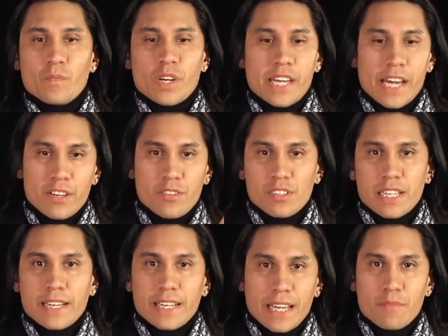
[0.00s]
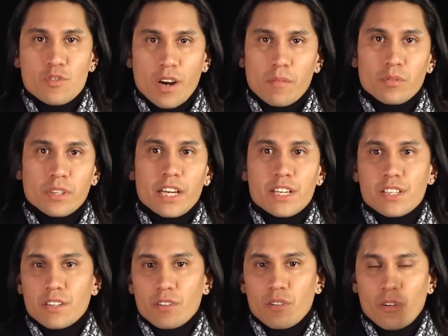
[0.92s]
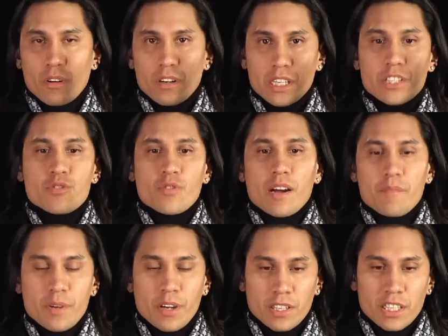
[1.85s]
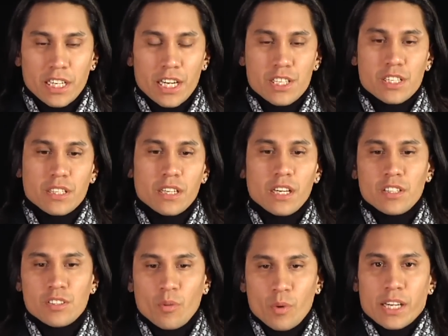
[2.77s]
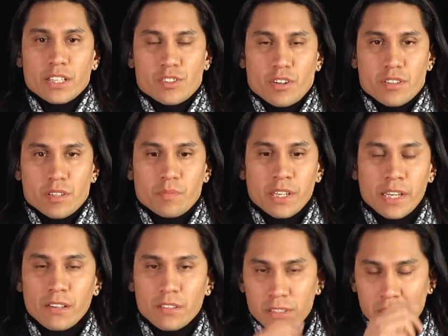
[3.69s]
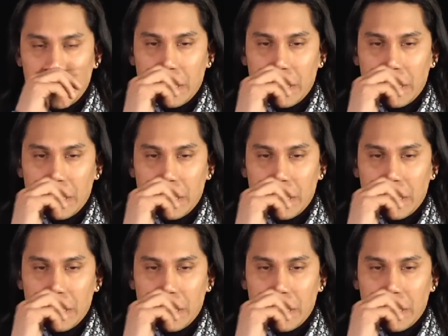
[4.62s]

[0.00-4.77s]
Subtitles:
We can't use that name Tribal Nation or a tribe beyond a nation, so we got to start something else.